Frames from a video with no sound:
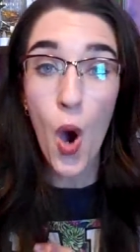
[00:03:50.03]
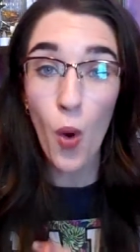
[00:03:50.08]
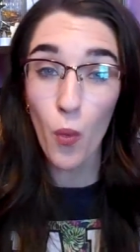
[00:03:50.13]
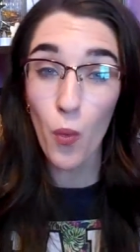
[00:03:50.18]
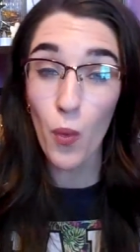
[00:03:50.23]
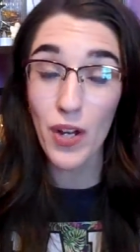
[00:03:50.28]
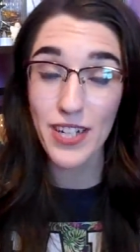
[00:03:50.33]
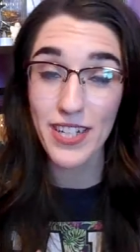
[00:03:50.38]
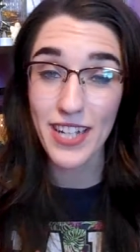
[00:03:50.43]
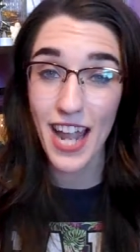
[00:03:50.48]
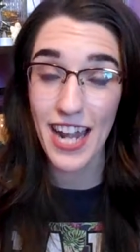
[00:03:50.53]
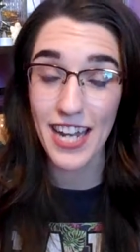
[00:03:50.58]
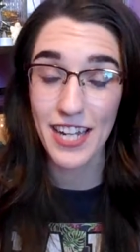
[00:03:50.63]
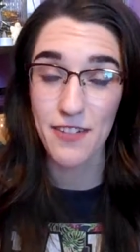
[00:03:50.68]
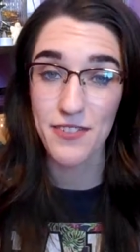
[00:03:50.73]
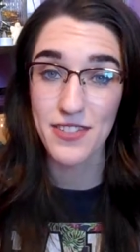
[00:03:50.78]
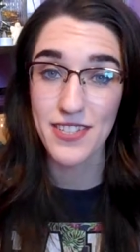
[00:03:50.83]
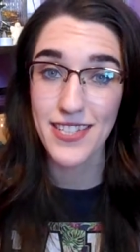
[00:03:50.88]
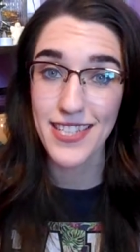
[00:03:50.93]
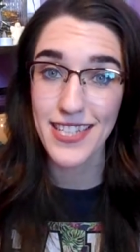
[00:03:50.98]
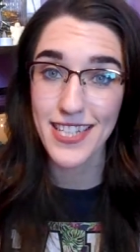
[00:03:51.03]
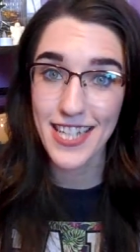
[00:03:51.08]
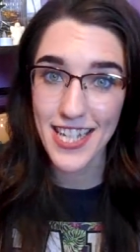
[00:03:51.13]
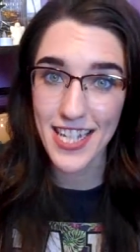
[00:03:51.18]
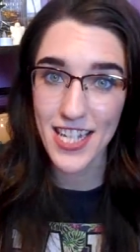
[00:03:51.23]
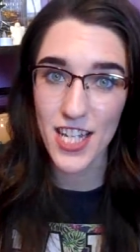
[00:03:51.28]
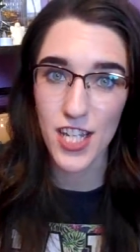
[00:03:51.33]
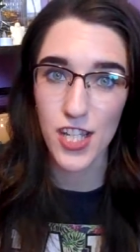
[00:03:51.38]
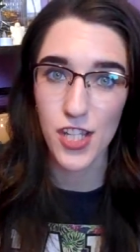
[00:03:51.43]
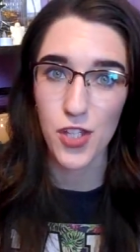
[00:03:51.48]
what kind of
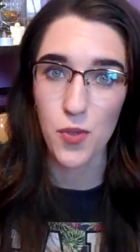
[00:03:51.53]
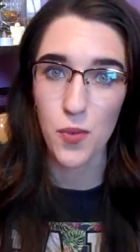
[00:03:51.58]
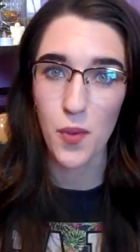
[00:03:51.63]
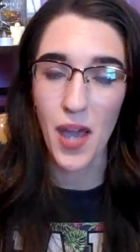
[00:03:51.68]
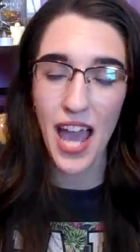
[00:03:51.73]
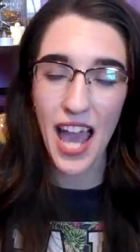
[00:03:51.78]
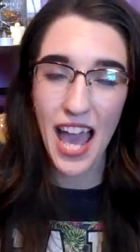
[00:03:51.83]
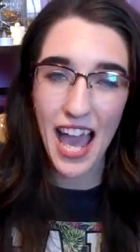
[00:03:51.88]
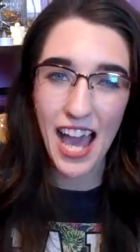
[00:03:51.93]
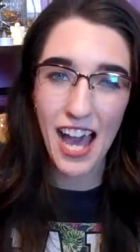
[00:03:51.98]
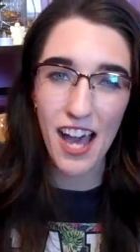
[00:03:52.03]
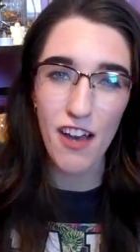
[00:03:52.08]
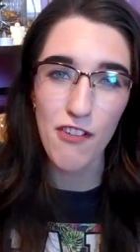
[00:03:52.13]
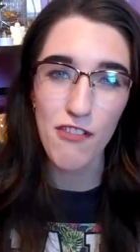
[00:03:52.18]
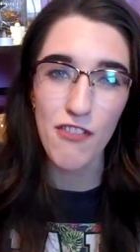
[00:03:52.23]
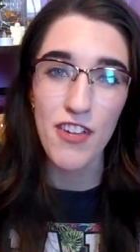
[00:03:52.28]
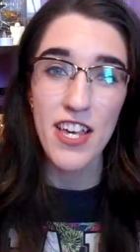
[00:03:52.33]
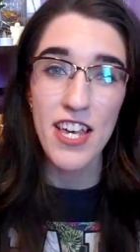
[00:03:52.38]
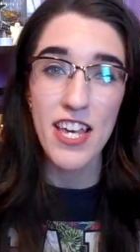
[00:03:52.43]
skin you have